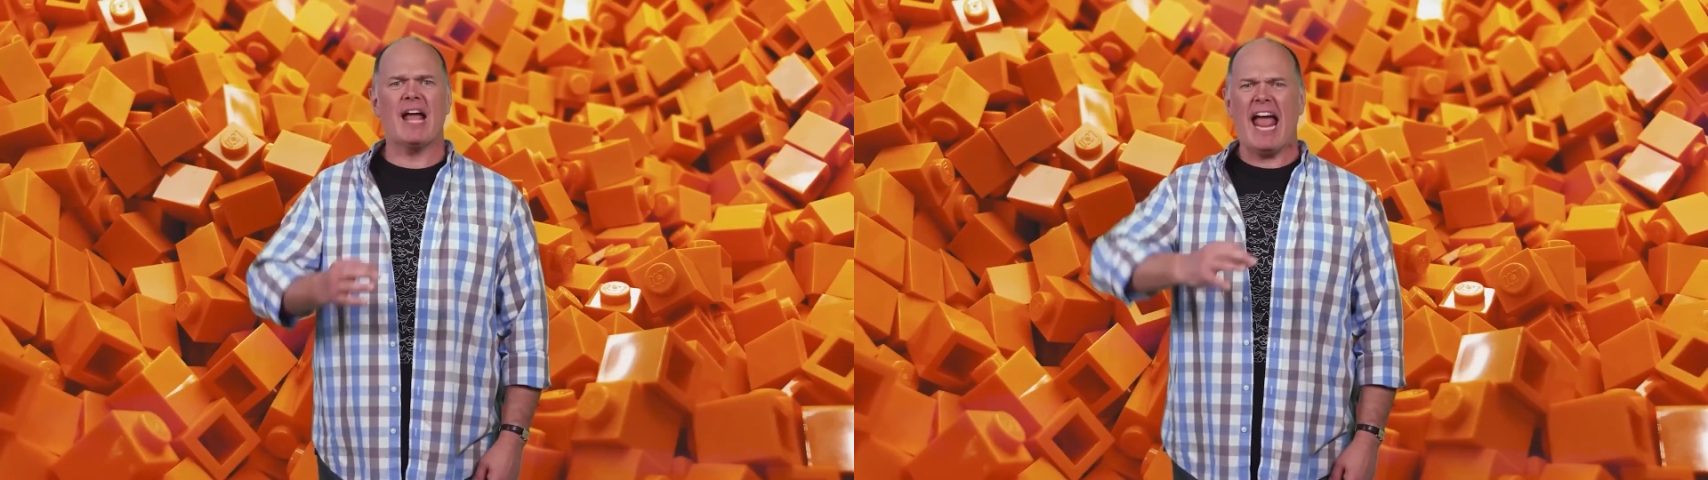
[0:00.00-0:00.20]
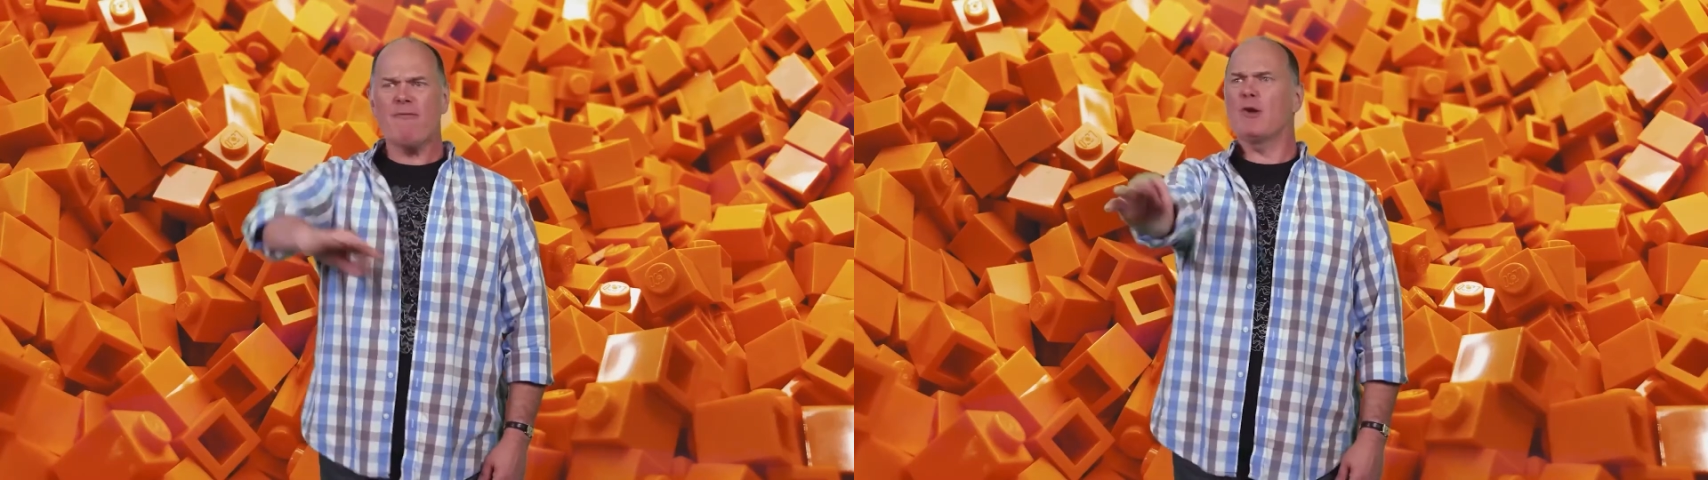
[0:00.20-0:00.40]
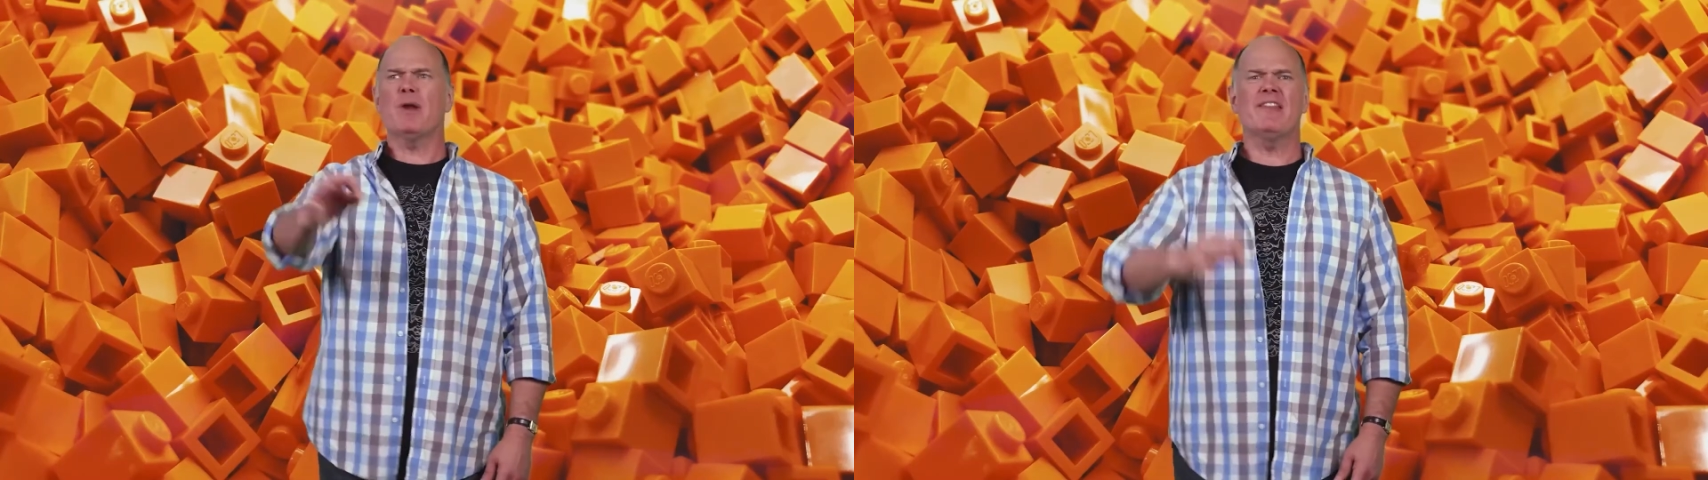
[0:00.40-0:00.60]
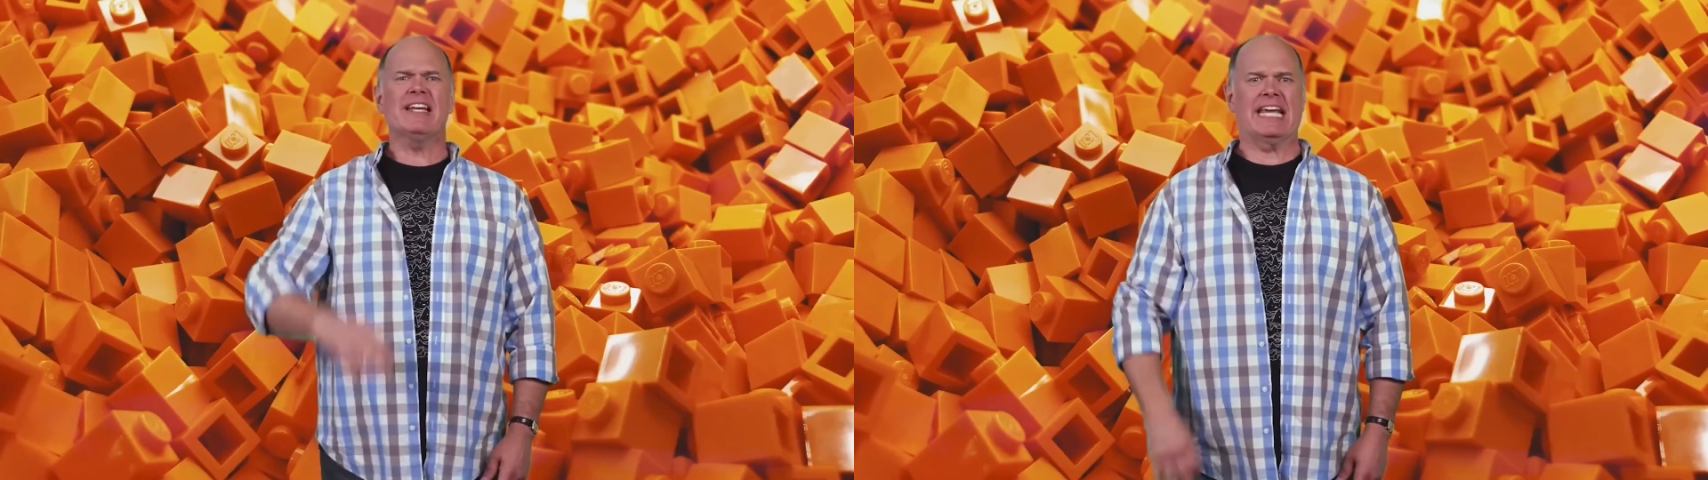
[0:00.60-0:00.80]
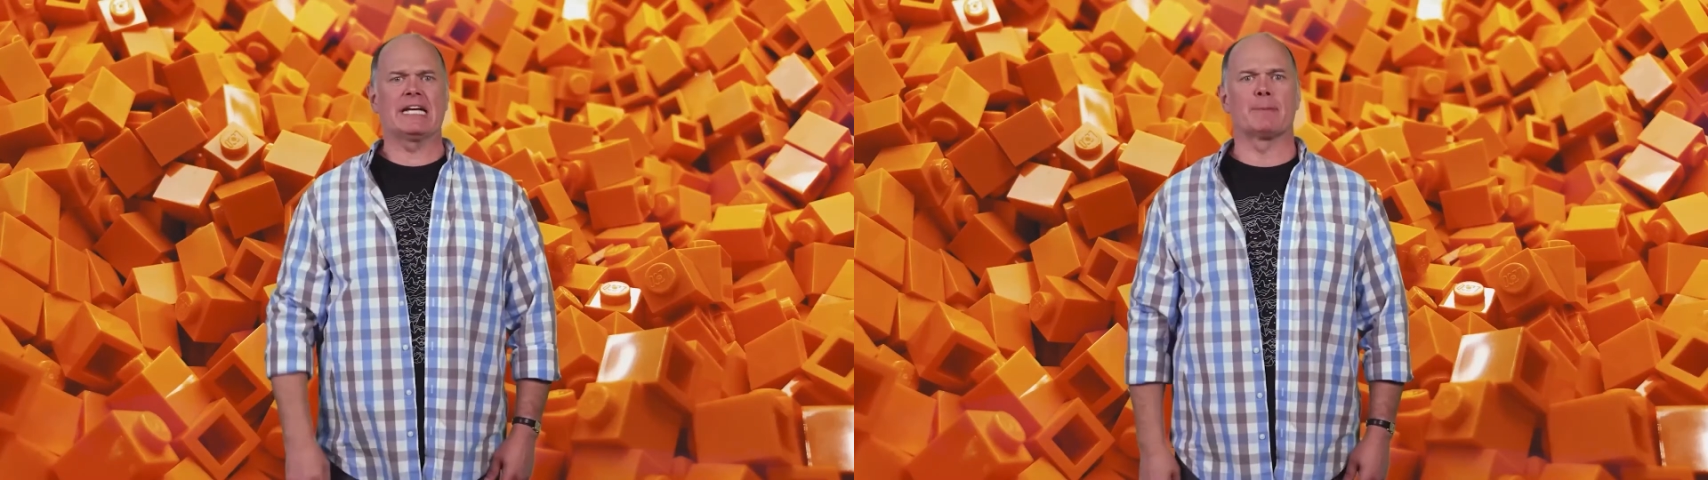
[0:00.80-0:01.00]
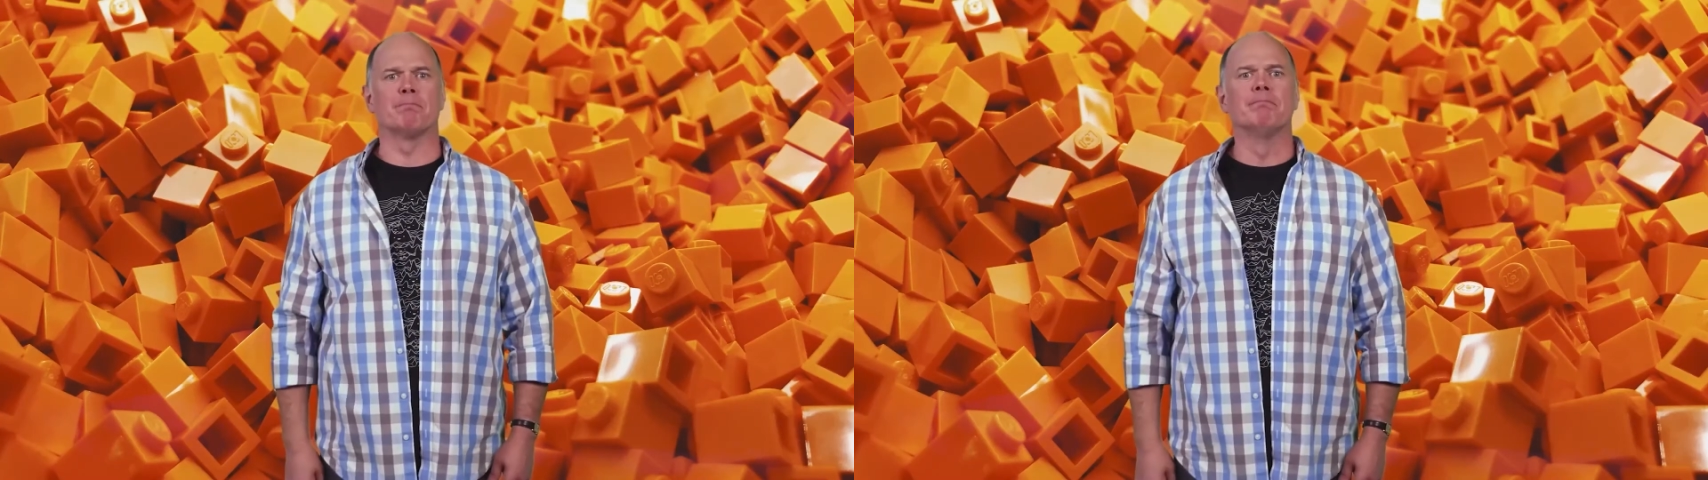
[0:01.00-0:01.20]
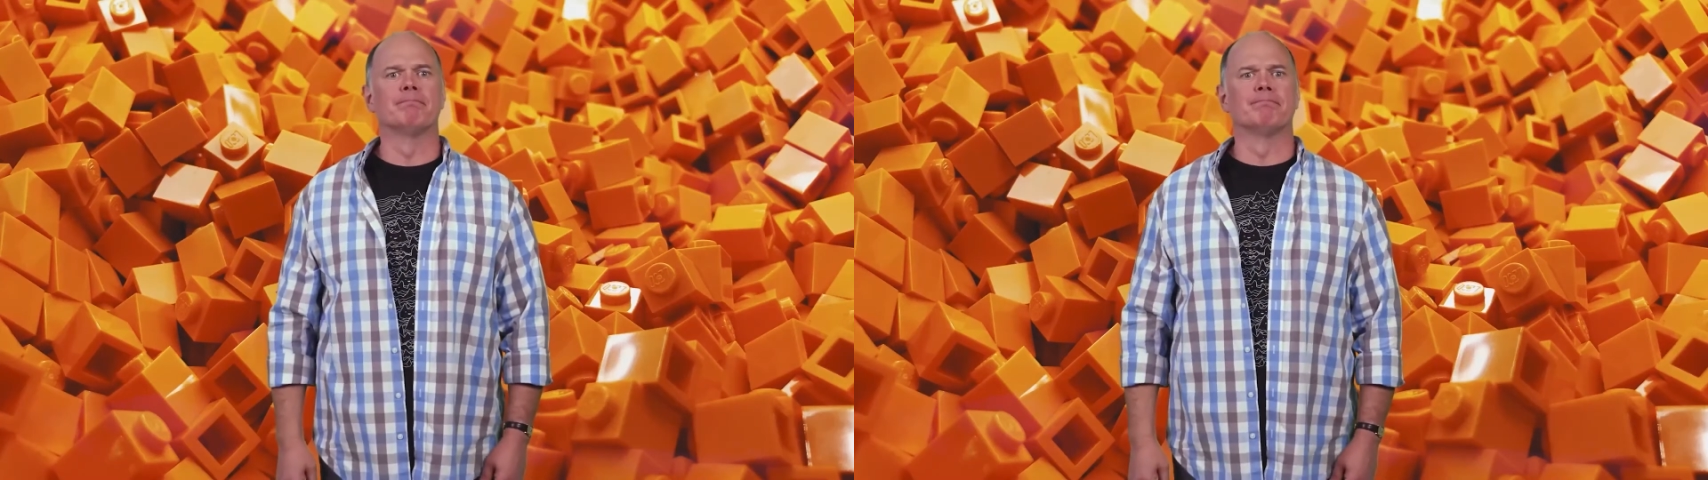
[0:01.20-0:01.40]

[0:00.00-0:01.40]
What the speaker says: to everyone in the kingdom.